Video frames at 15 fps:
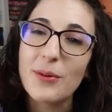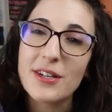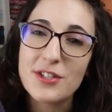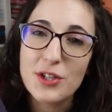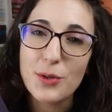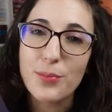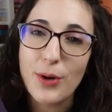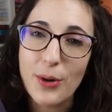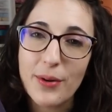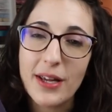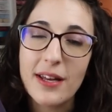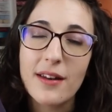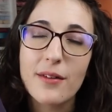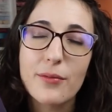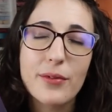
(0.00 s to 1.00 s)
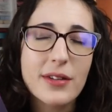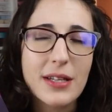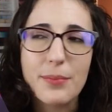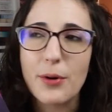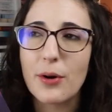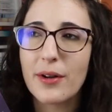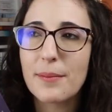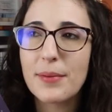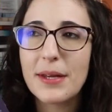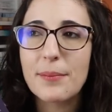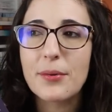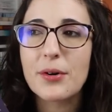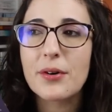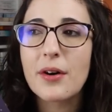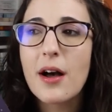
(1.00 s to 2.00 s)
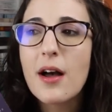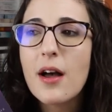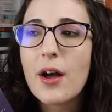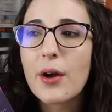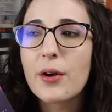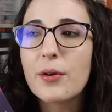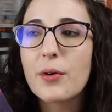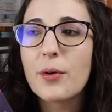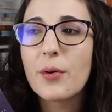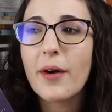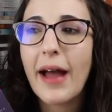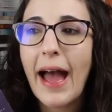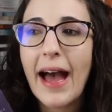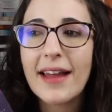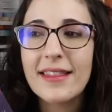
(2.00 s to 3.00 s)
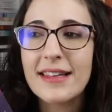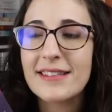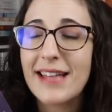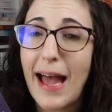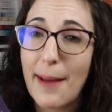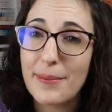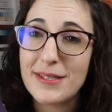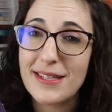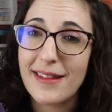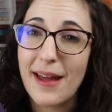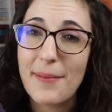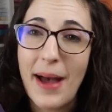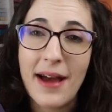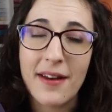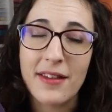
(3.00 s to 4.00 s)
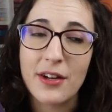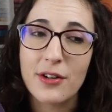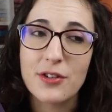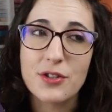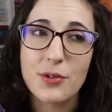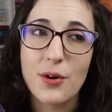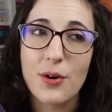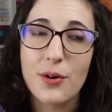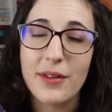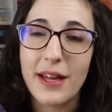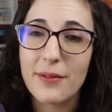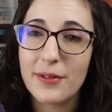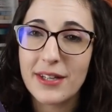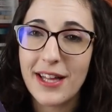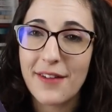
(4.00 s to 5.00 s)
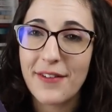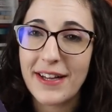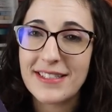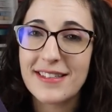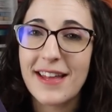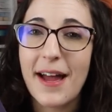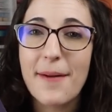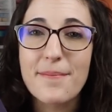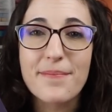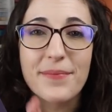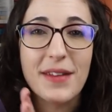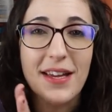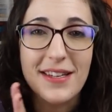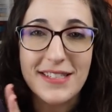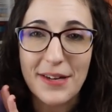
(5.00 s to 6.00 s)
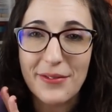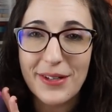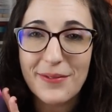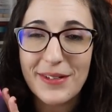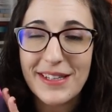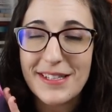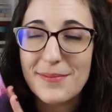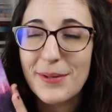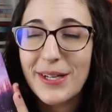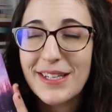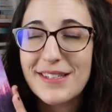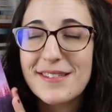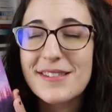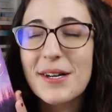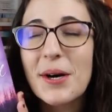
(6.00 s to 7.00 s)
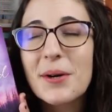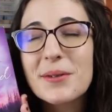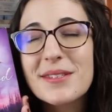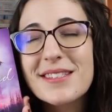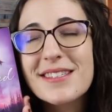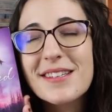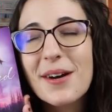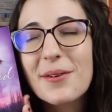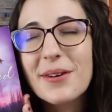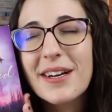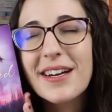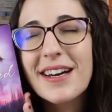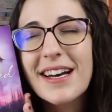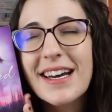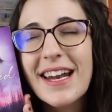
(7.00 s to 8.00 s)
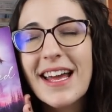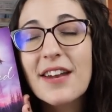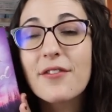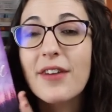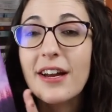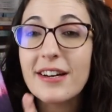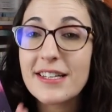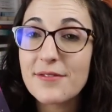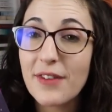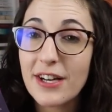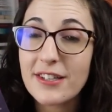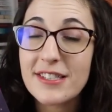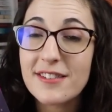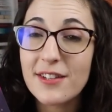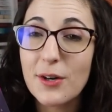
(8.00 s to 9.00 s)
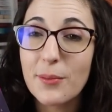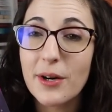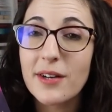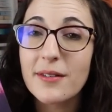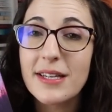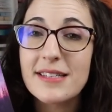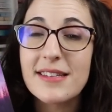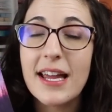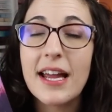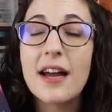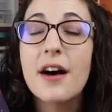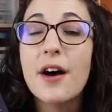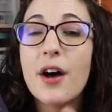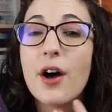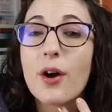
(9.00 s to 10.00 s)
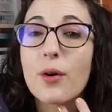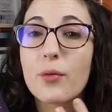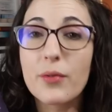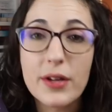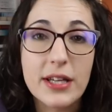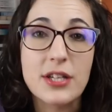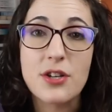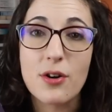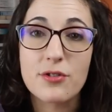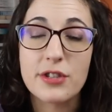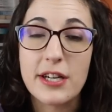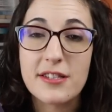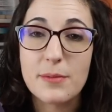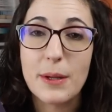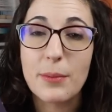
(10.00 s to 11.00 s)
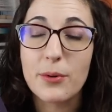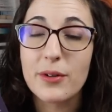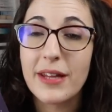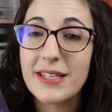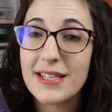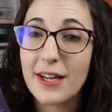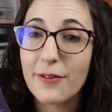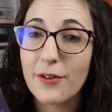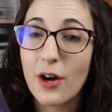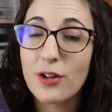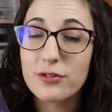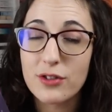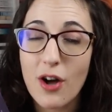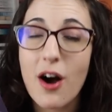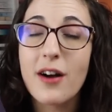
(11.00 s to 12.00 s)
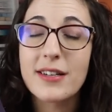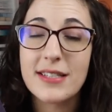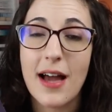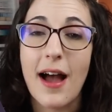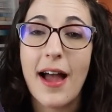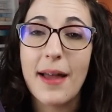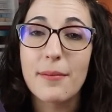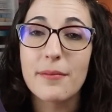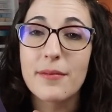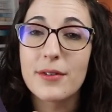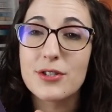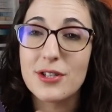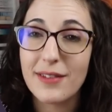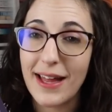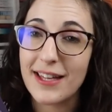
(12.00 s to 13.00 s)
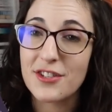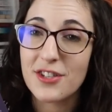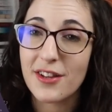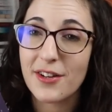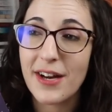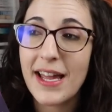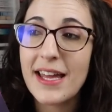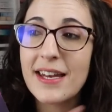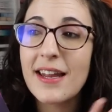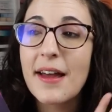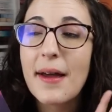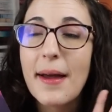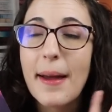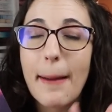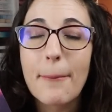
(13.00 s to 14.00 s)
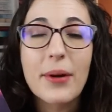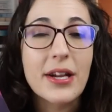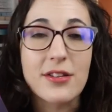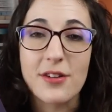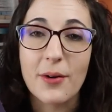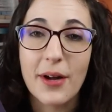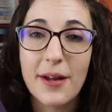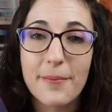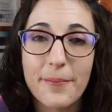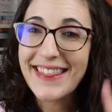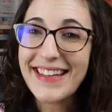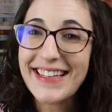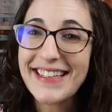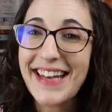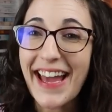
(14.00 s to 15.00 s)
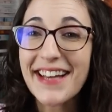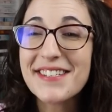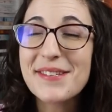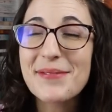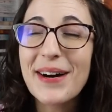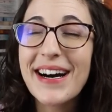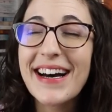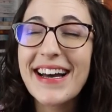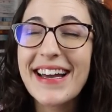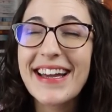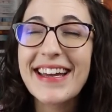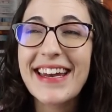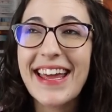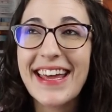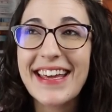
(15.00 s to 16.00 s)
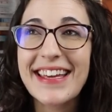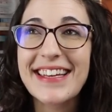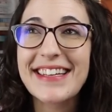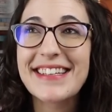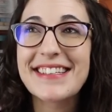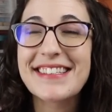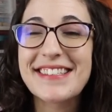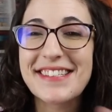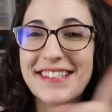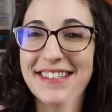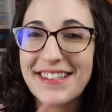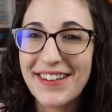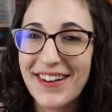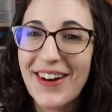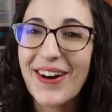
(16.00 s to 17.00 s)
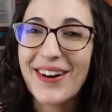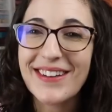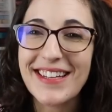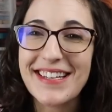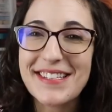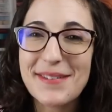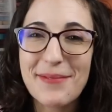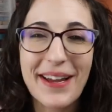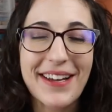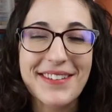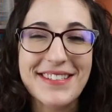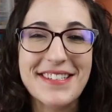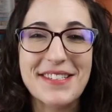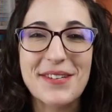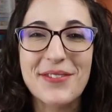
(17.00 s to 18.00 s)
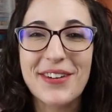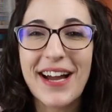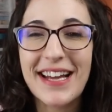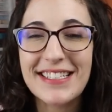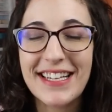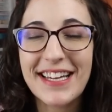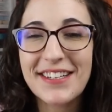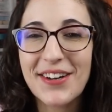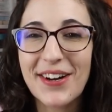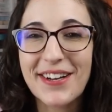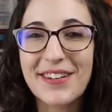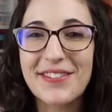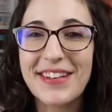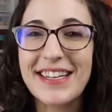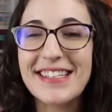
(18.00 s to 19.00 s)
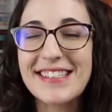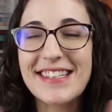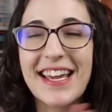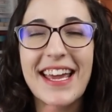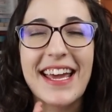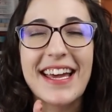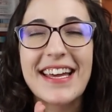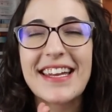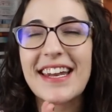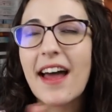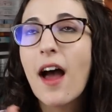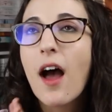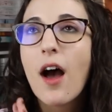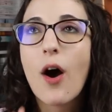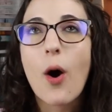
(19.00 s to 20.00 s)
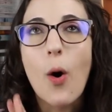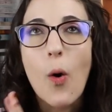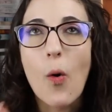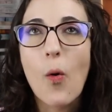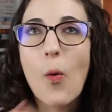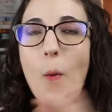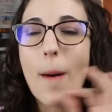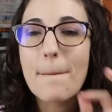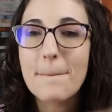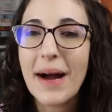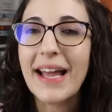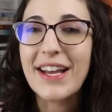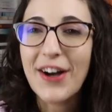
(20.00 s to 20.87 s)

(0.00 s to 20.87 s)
want two broken, really broken people who had things happen to them out of their control that really affected them, definitely read this book. It's so, so good, and very, very slow burn, because they really don't trust people, and they take a long time to let each other in, but it's so good. The next one is Heartless by Elsie Silver. I did get an arc of this, and oh my